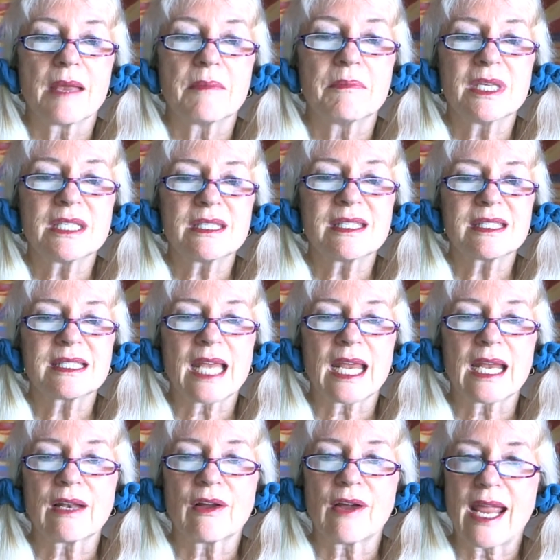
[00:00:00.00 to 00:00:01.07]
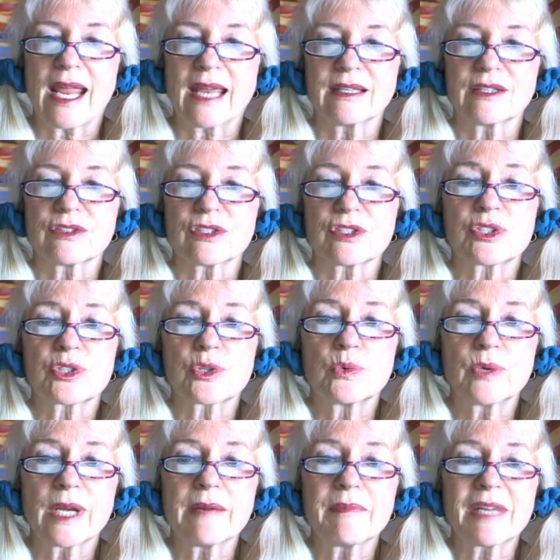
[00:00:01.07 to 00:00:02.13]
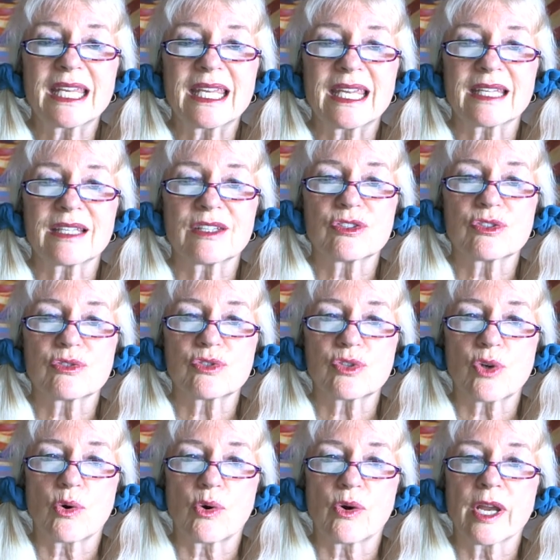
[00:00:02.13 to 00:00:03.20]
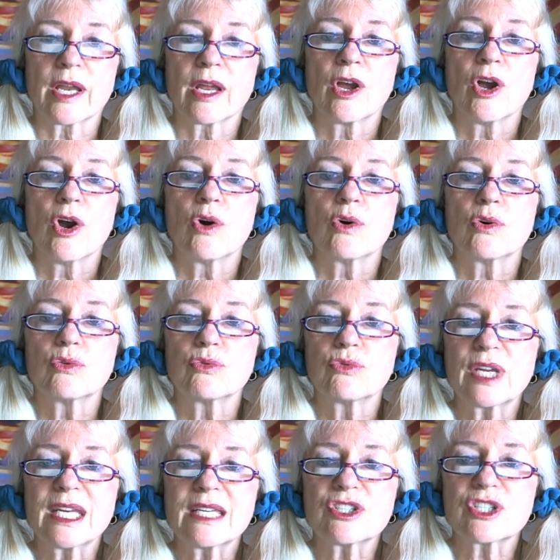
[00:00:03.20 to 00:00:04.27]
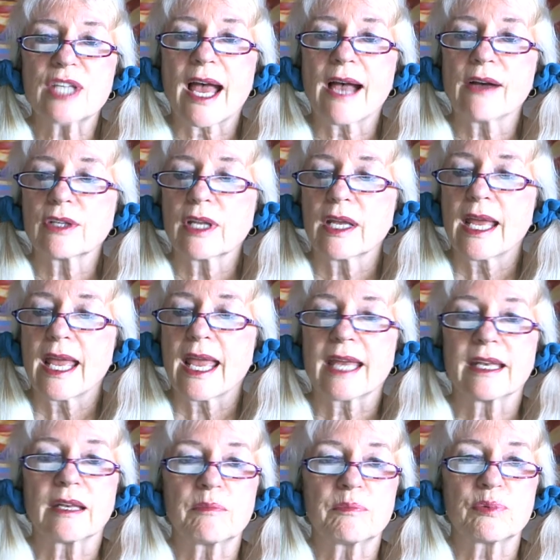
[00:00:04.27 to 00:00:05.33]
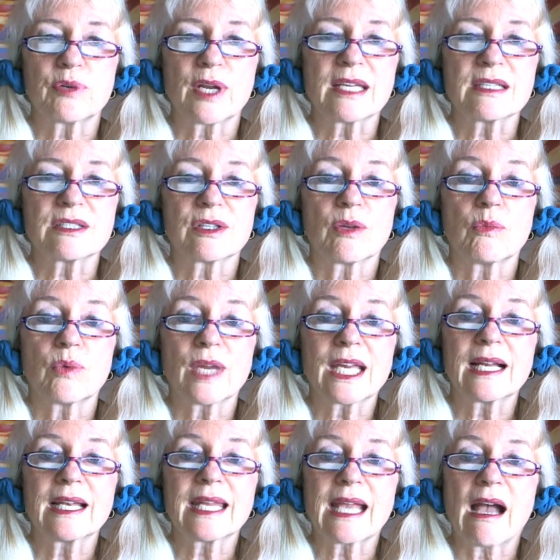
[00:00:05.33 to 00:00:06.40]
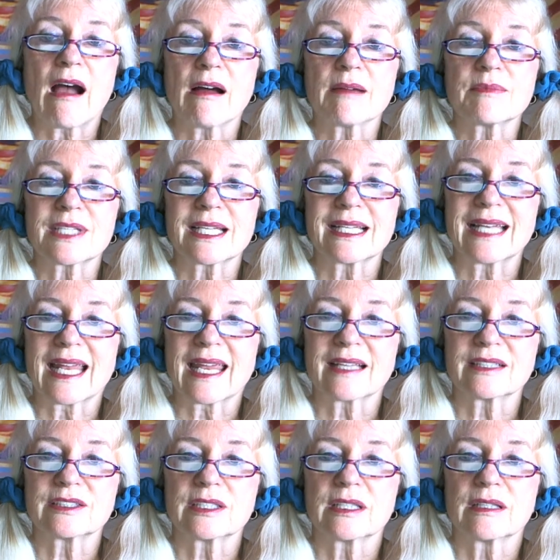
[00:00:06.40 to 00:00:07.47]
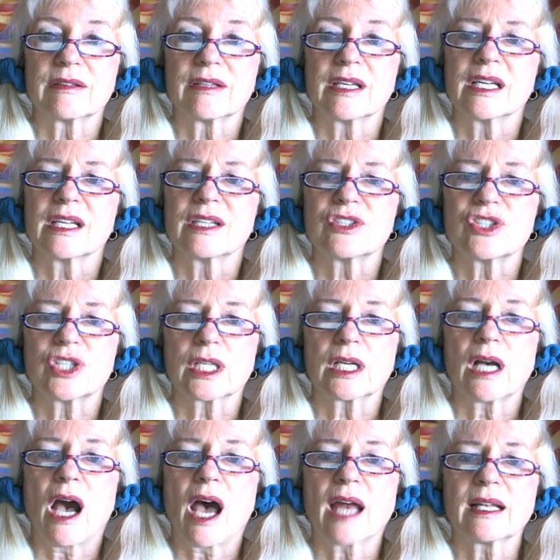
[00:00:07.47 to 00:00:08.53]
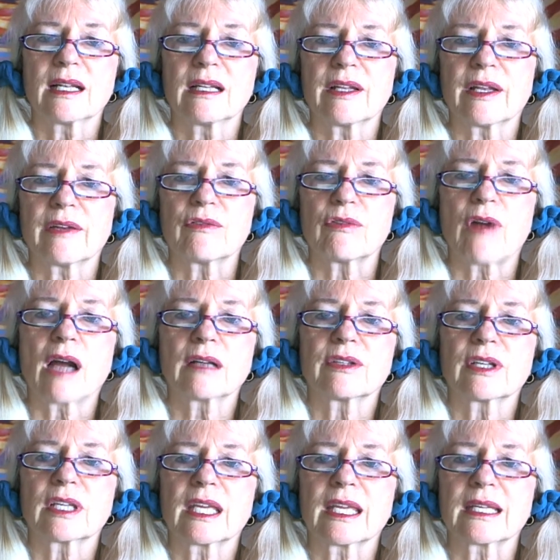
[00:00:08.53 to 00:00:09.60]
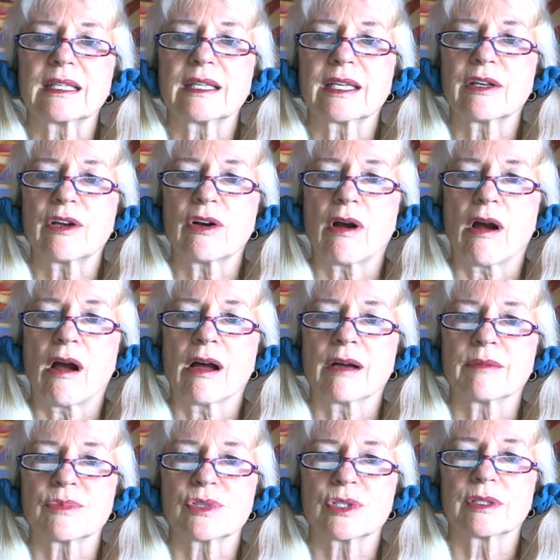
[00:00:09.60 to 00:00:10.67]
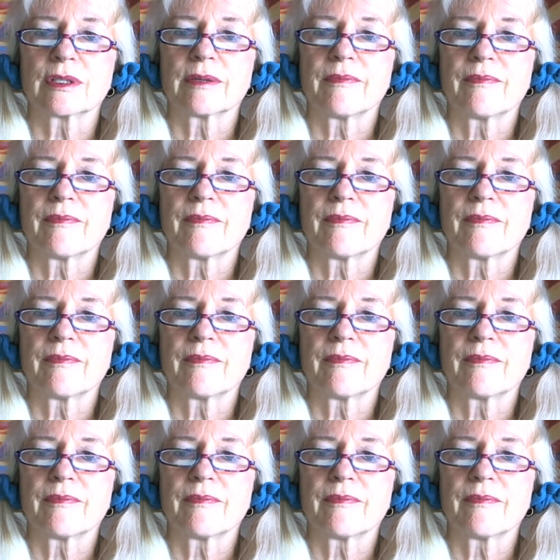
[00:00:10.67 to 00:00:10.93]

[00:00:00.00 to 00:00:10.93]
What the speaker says: Mrs. Taylor handed the squirming kitten to Toy, who reached out and embraced the wiggling arms and legs. She cuddled and rocked the kitten in her arms.